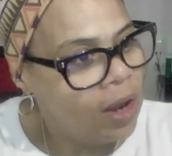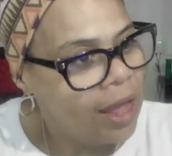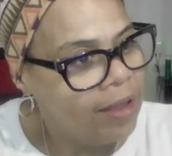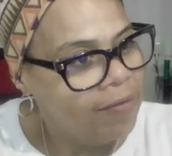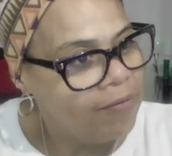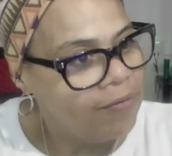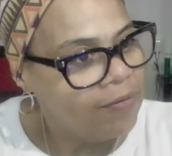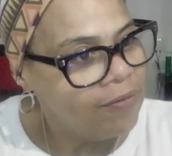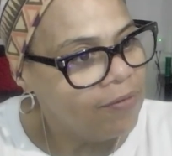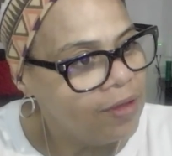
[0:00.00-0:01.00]
life
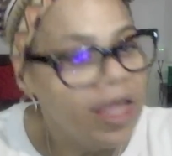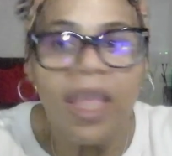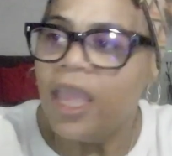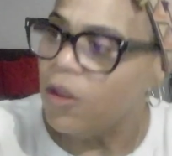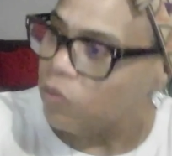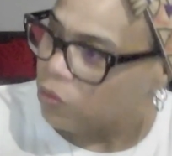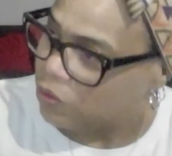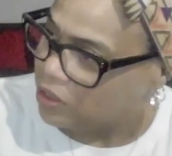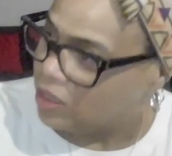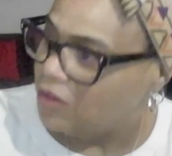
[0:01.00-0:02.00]
and we're
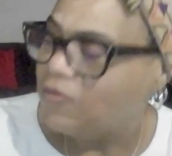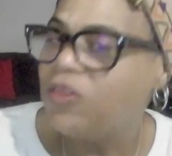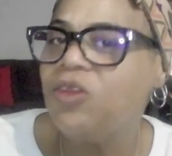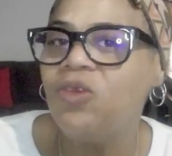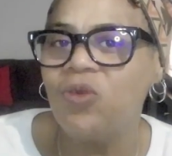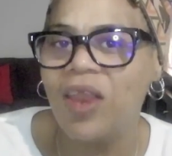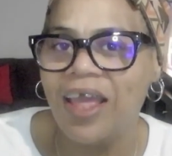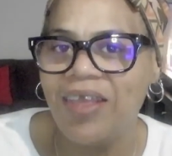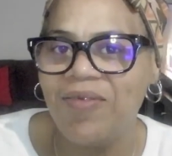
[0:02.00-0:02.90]
receiving the new life.